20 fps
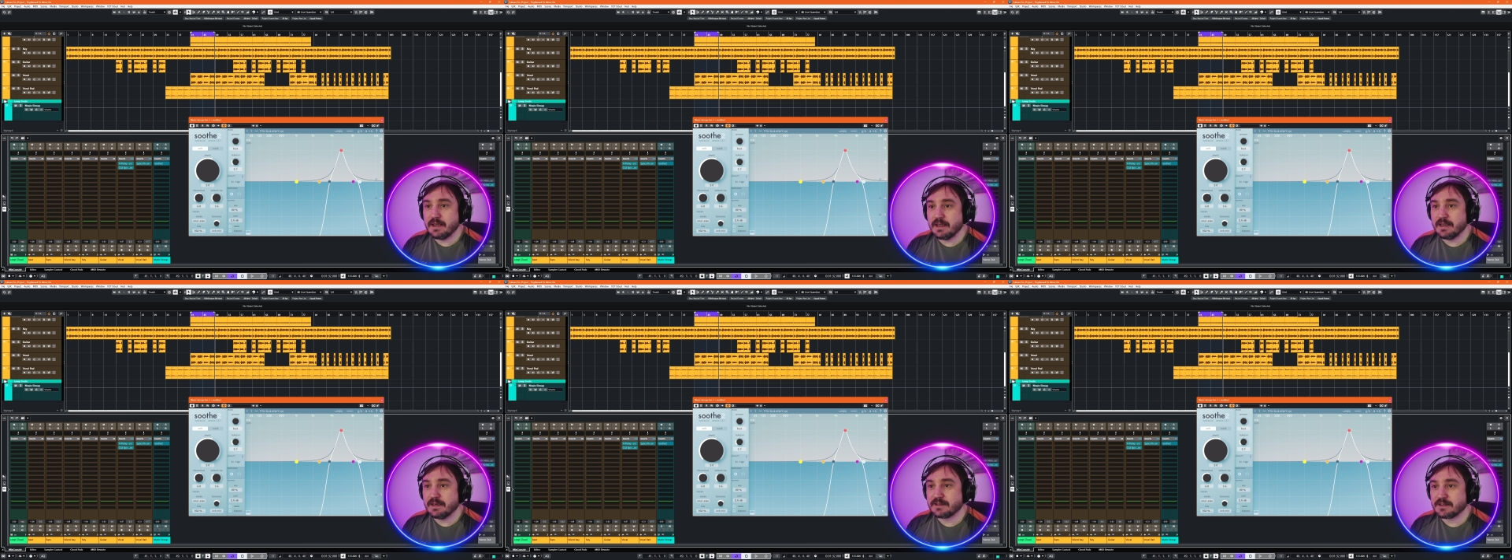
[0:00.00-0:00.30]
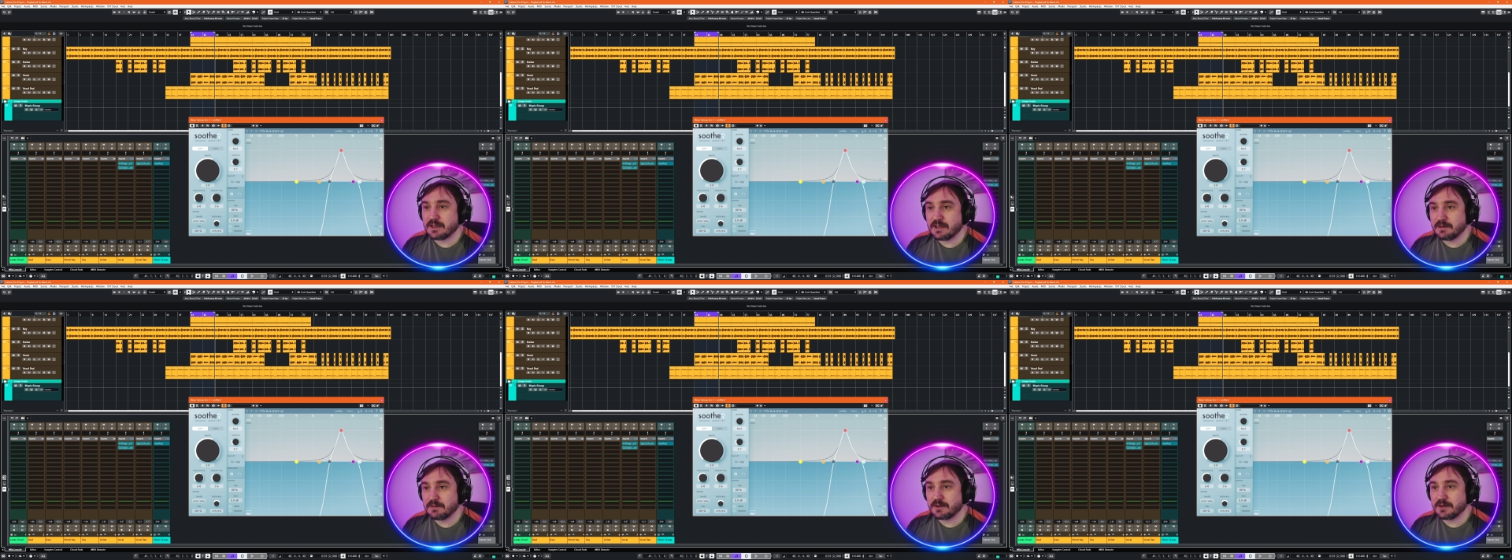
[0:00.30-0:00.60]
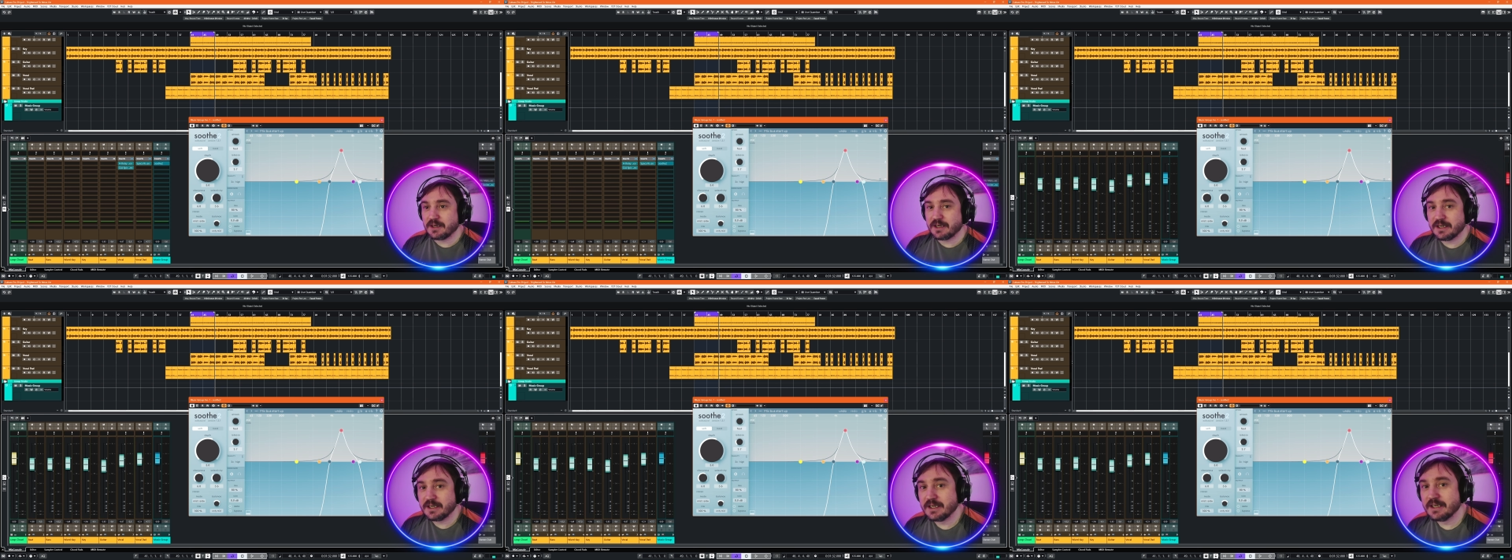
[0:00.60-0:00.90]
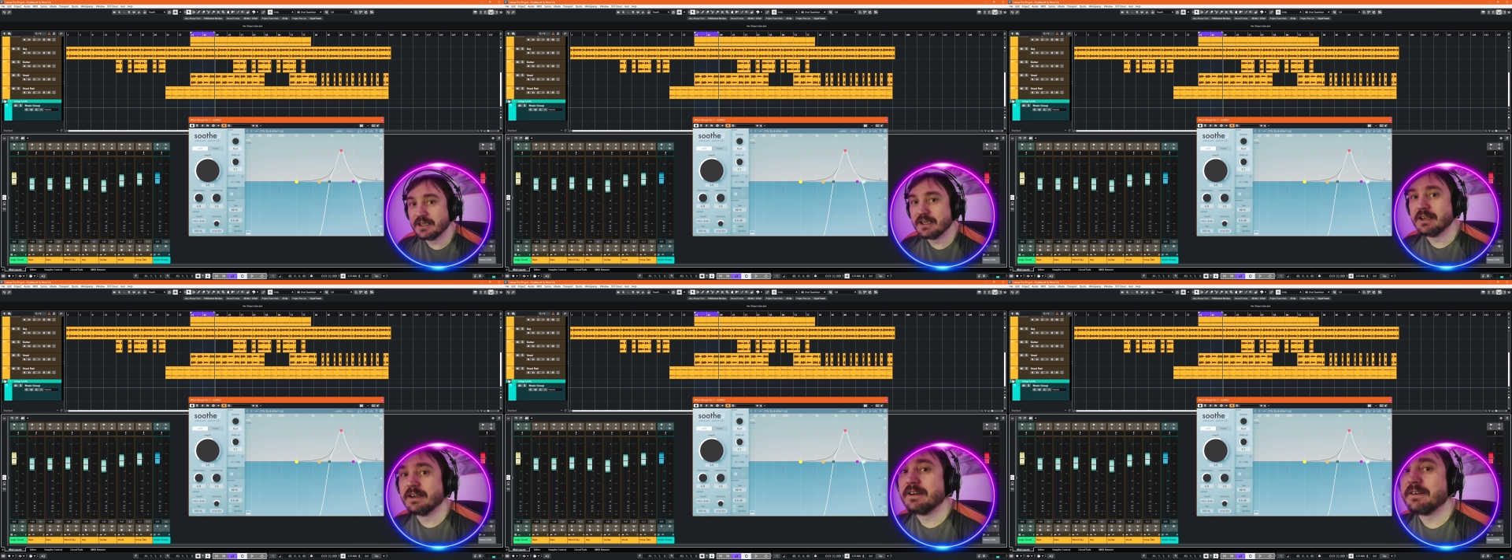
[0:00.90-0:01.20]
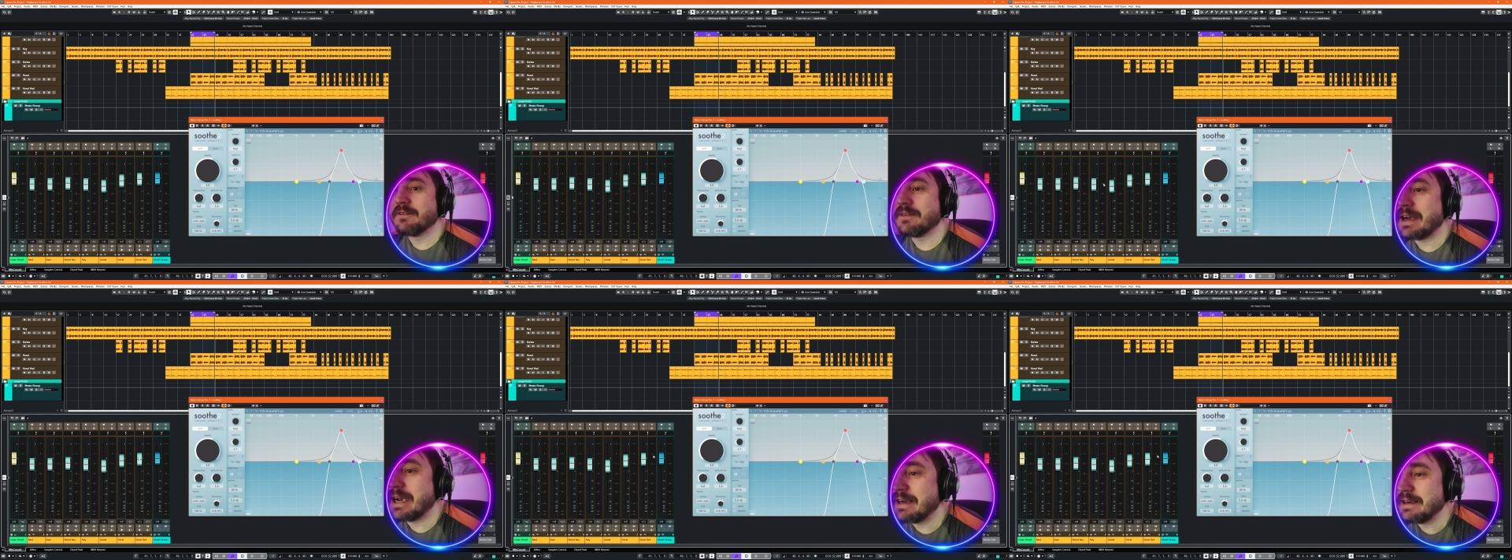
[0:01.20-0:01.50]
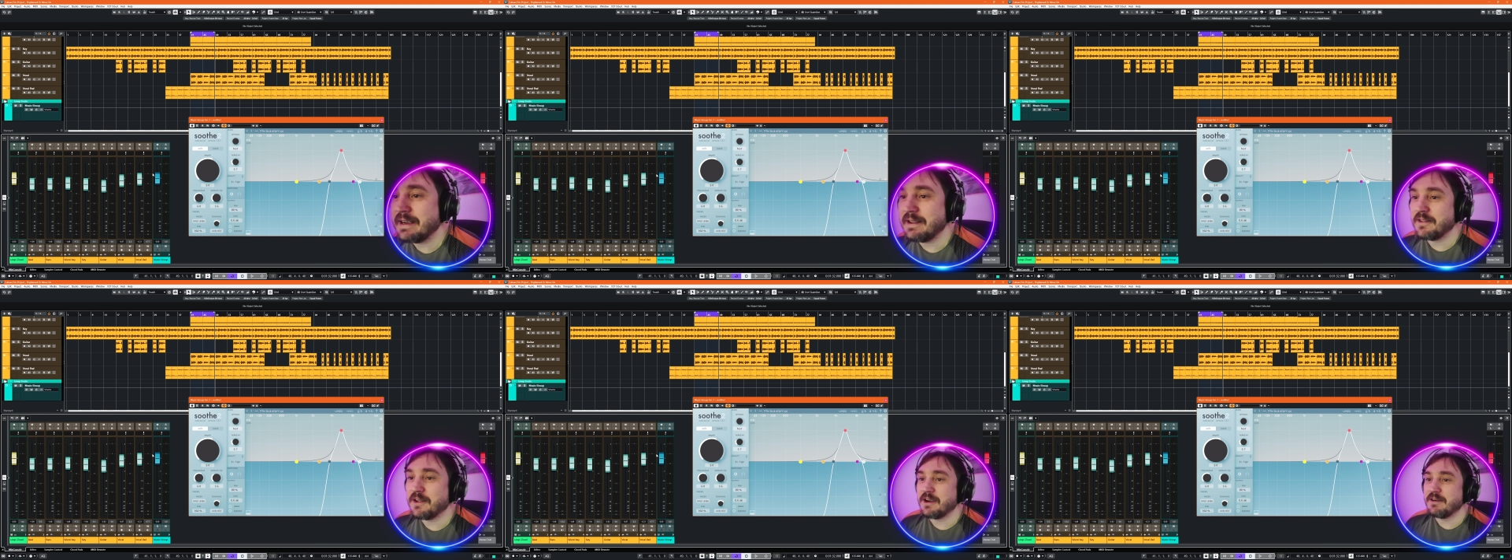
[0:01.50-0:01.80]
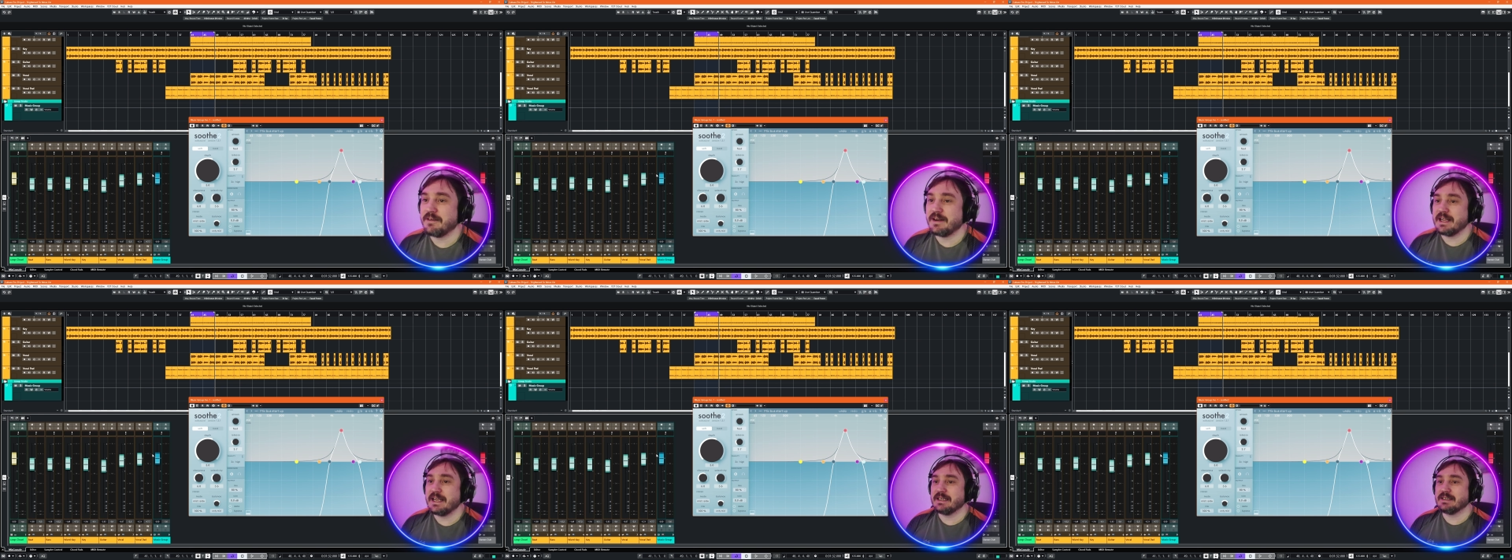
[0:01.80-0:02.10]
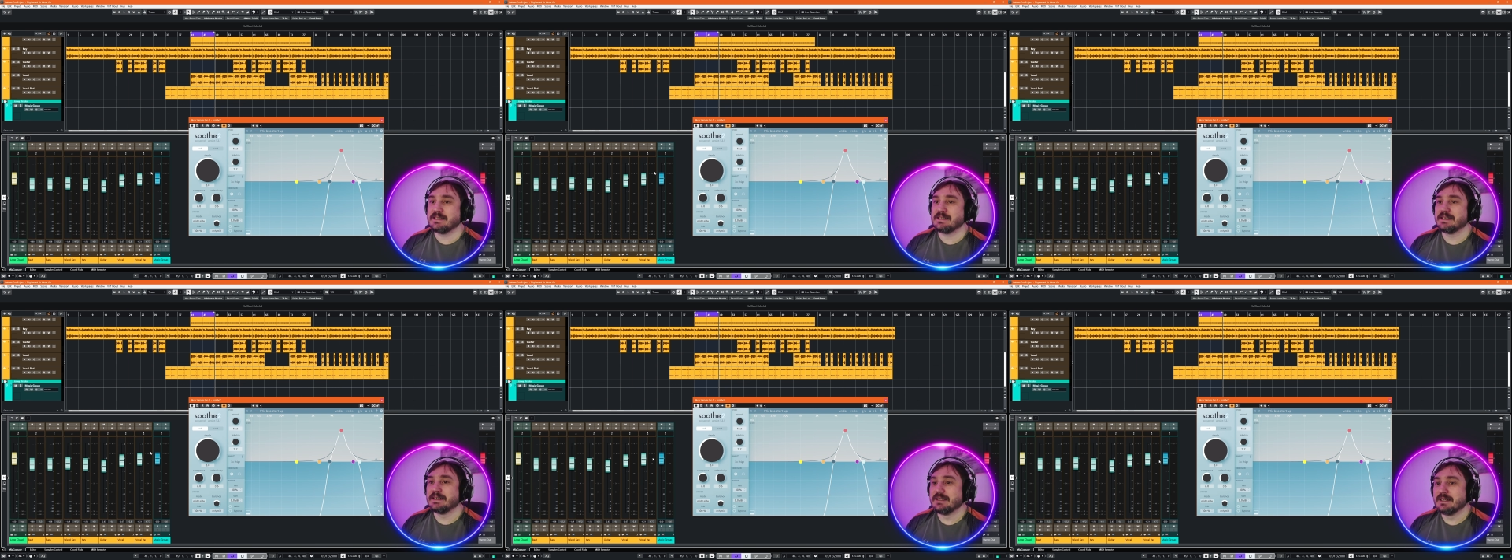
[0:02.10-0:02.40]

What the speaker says: So I'm going to find it. There it is.